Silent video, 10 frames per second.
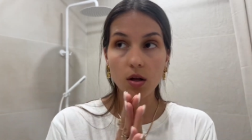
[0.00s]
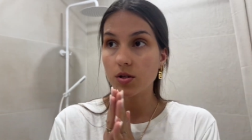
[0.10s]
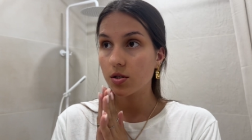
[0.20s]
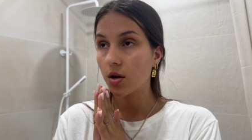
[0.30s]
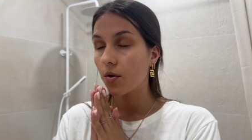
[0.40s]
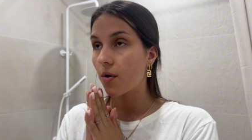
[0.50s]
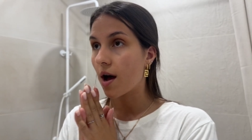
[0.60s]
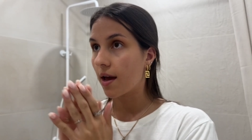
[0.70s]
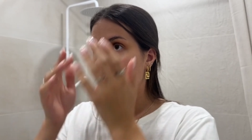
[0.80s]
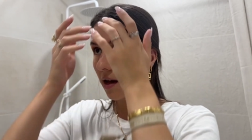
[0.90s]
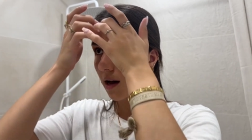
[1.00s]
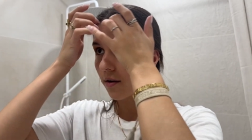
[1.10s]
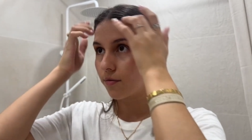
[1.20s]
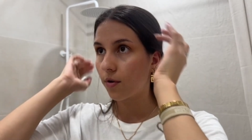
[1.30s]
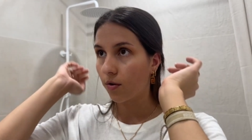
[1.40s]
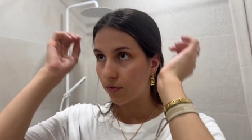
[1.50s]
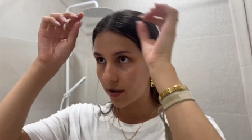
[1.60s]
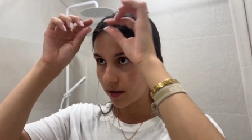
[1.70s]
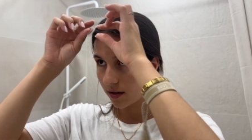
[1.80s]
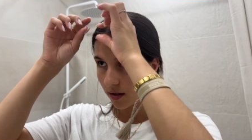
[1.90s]
also i have
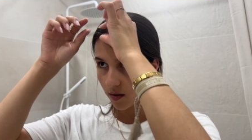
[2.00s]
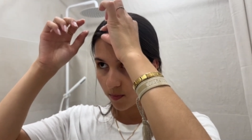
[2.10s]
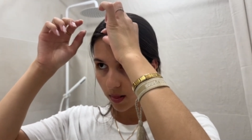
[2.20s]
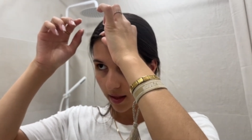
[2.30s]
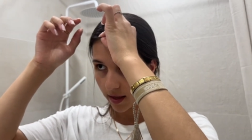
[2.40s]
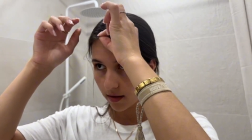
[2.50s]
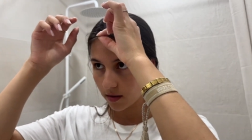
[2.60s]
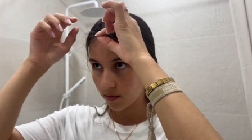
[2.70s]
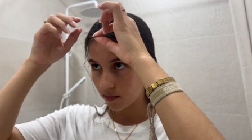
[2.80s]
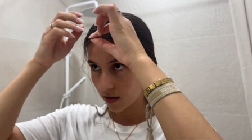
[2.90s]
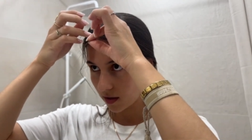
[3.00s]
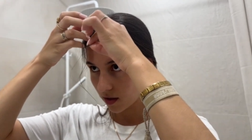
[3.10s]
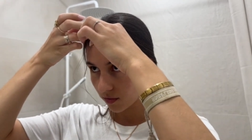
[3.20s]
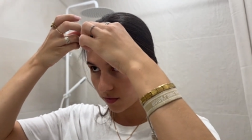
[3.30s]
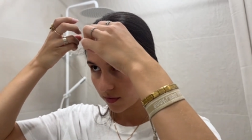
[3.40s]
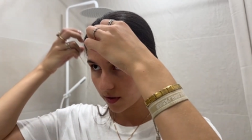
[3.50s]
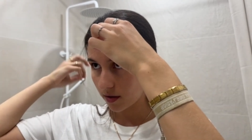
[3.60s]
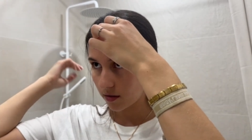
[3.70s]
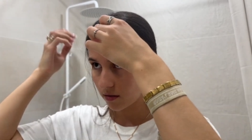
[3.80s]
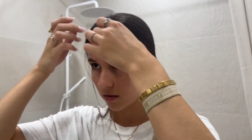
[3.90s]
already planned my
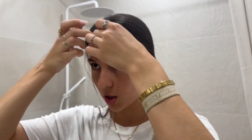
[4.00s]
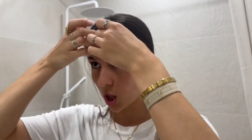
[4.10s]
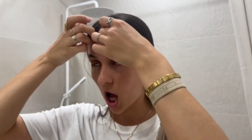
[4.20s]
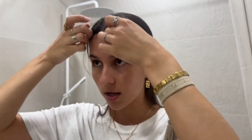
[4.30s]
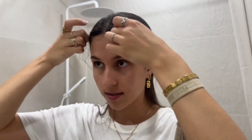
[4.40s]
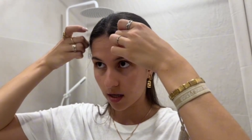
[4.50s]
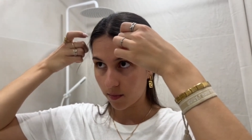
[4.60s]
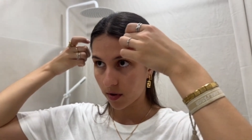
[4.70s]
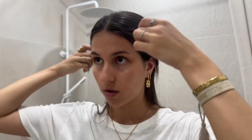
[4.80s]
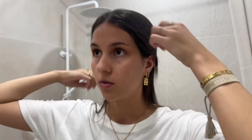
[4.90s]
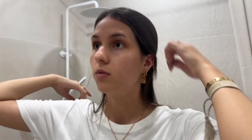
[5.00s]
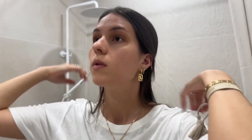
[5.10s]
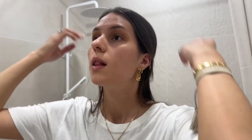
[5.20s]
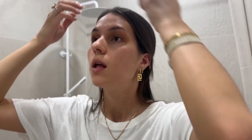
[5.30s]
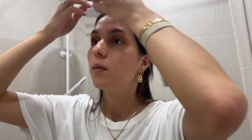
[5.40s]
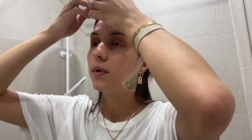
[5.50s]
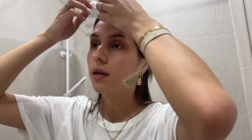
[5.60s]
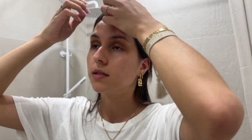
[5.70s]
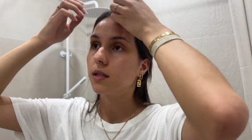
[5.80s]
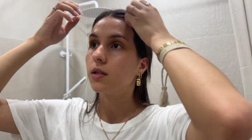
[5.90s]
outfit long time ago
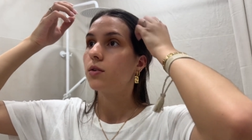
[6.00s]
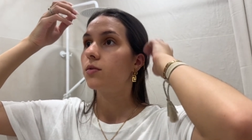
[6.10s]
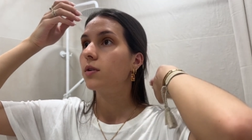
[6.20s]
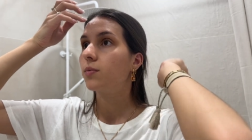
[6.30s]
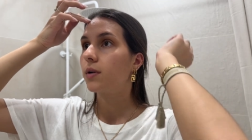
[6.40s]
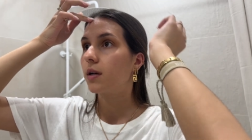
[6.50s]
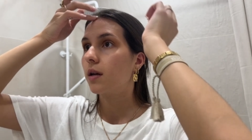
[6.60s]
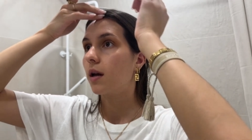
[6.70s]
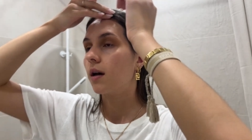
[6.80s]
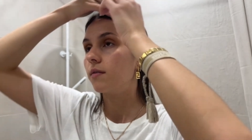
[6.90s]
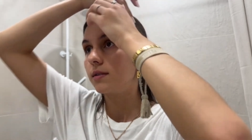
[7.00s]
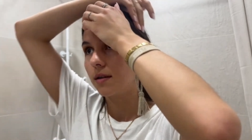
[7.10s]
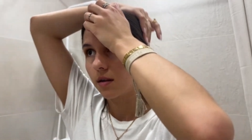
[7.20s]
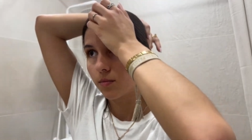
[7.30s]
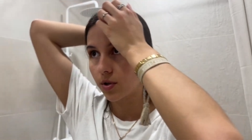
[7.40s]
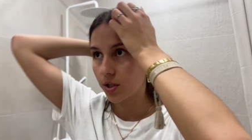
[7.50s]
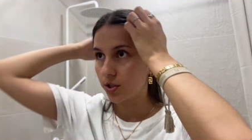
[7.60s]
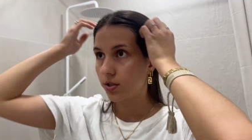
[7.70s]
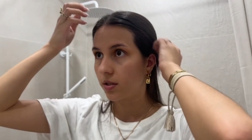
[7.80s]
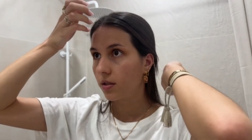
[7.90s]
because i knew that we're gonna have a
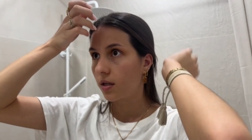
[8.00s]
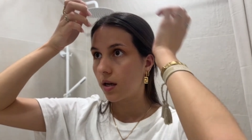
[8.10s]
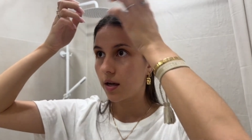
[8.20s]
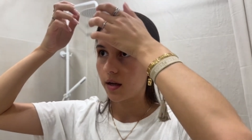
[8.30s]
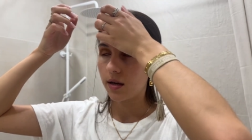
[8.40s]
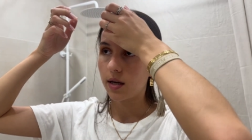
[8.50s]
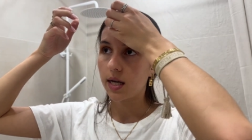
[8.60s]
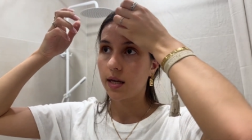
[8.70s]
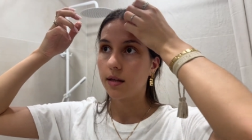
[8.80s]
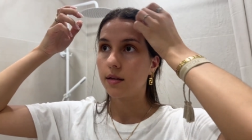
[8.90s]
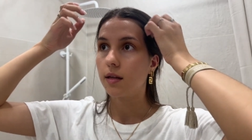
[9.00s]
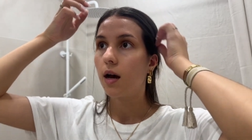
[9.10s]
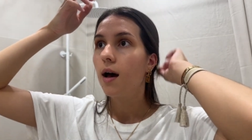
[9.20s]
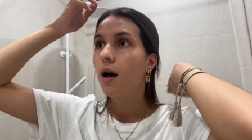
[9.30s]
celebration and